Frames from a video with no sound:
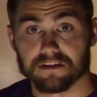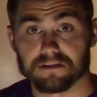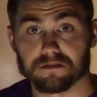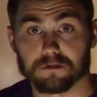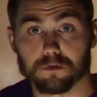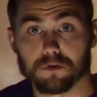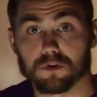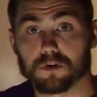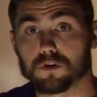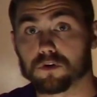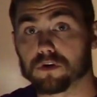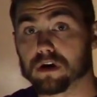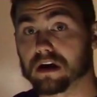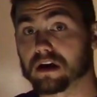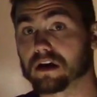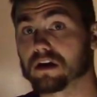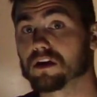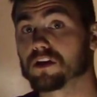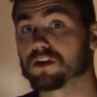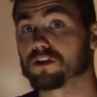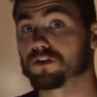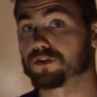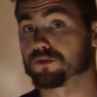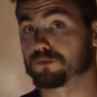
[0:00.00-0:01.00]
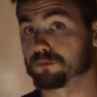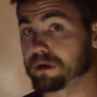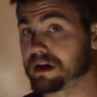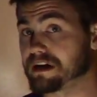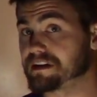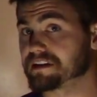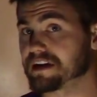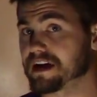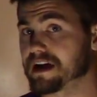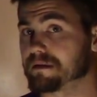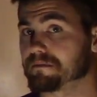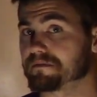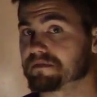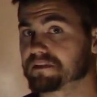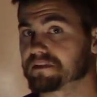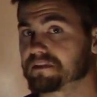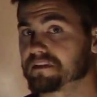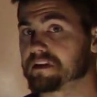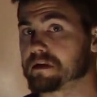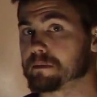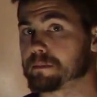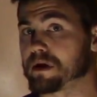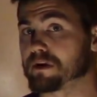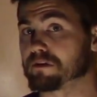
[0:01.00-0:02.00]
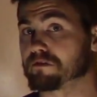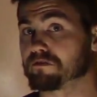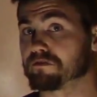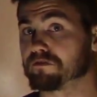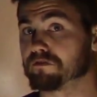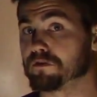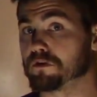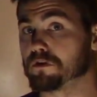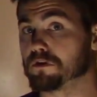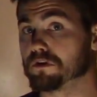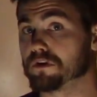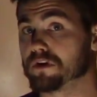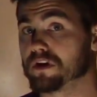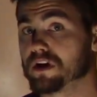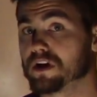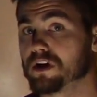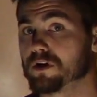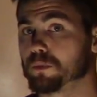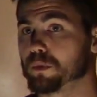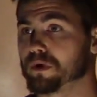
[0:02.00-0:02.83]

So we're growing 3 times the amount of food